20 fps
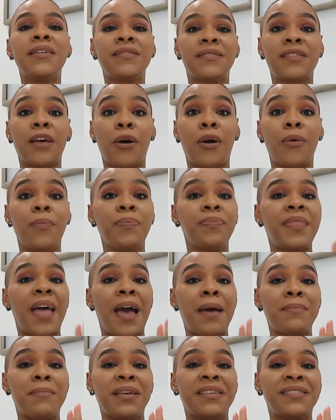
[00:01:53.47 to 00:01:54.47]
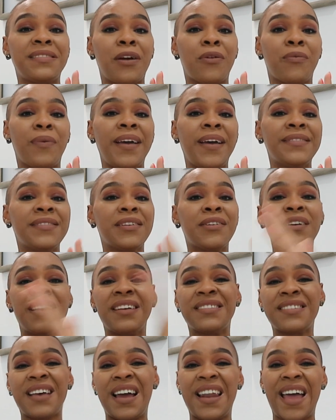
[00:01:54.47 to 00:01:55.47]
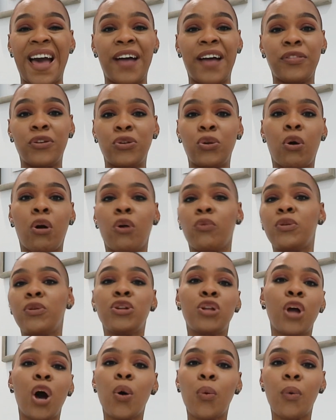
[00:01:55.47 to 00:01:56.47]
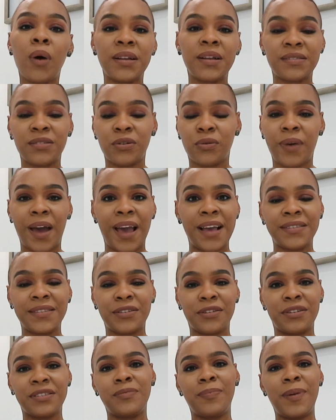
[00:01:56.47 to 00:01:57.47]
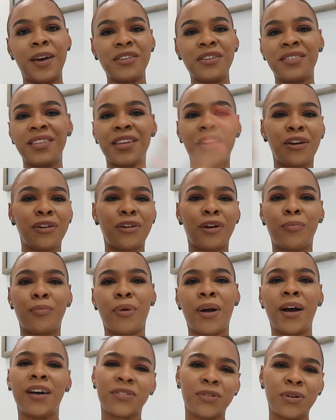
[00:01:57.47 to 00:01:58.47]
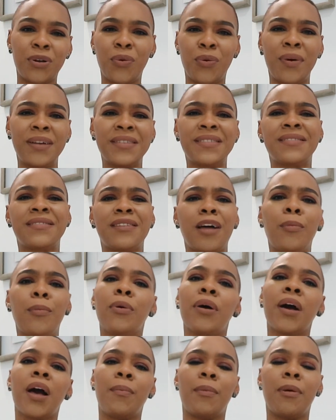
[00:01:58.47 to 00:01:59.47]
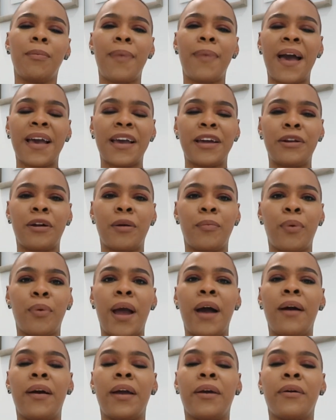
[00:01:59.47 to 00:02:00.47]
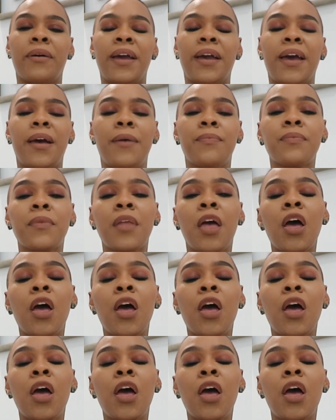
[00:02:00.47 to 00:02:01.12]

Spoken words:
So that means that razor is kind of out the door. We don't want to razor, especially in our brows. We don't want stubble coming back in our brow area.